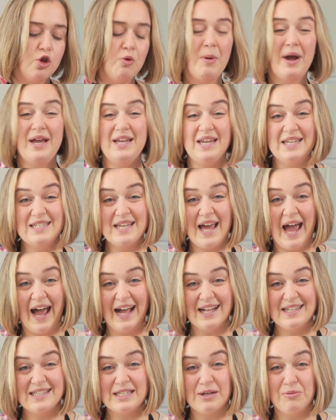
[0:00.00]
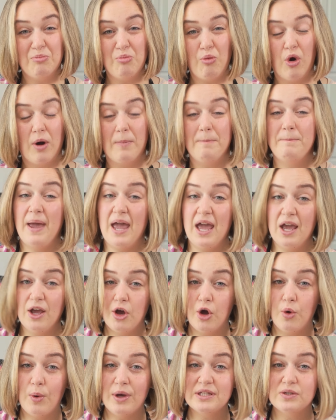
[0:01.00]
You might need to add some more
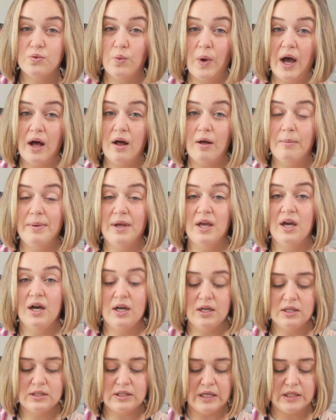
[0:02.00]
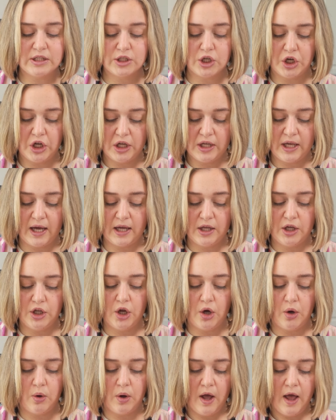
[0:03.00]
Panko as well because it's gonna get,
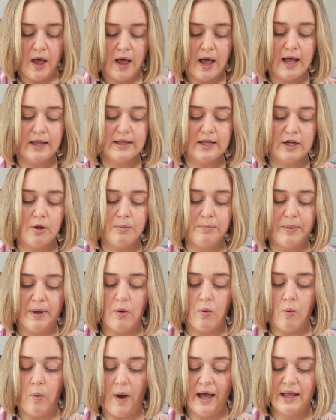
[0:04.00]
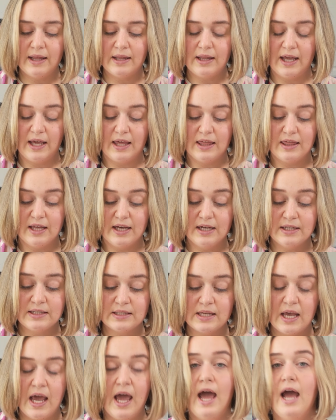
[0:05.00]
a little bit wet like
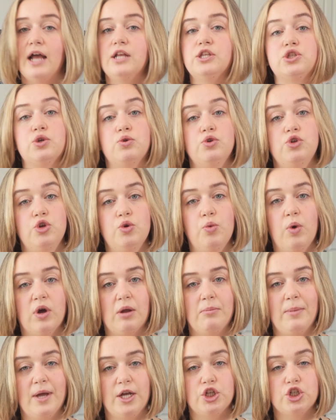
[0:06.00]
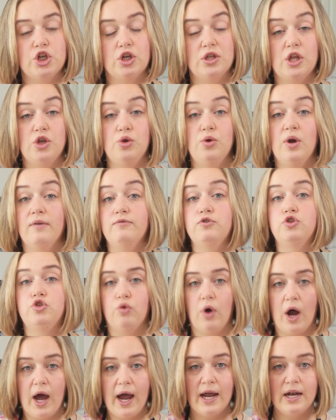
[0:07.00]
this. And so you wanna make sure that you have
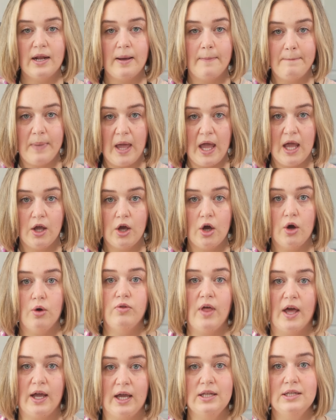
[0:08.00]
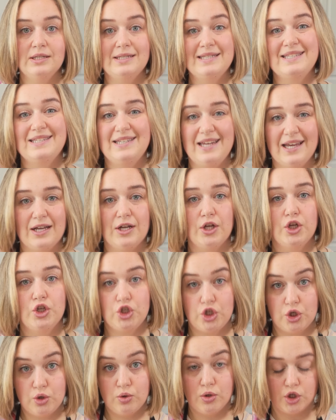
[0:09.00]
dried Panko that can stick
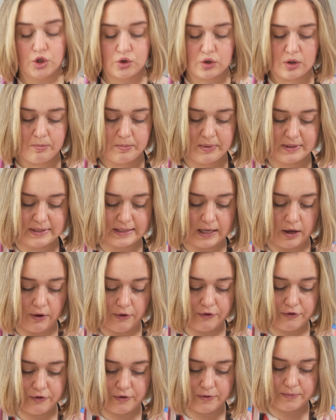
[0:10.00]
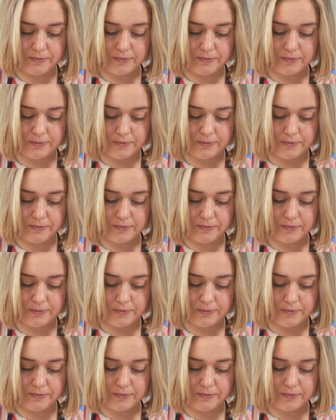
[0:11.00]
to the shrimp itself.